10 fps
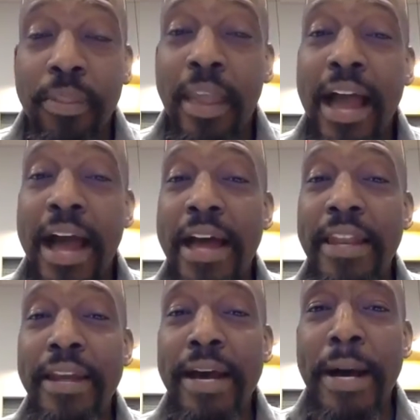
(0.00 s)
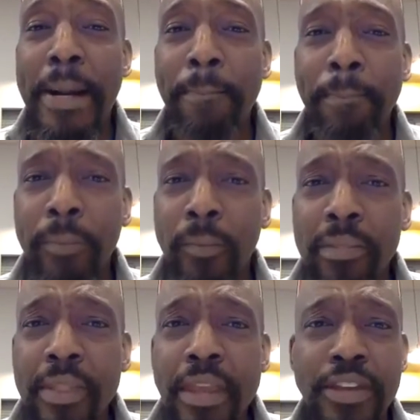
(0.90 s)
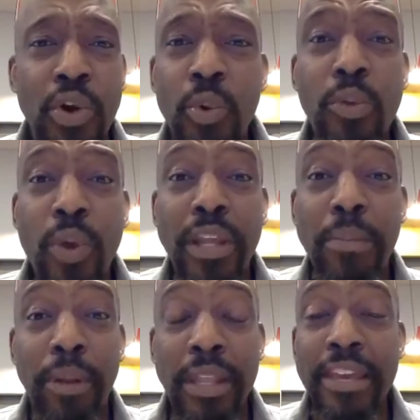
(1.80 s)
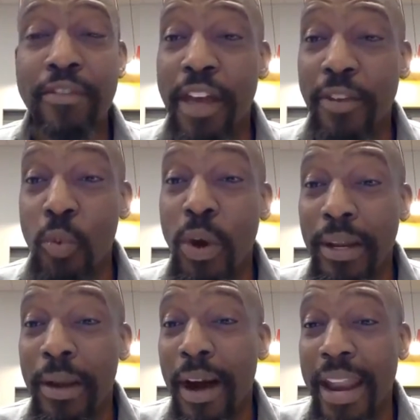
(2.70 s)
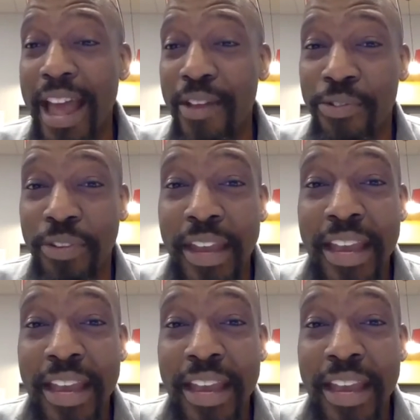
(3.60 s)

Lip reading: And, you know, we really believe that what God has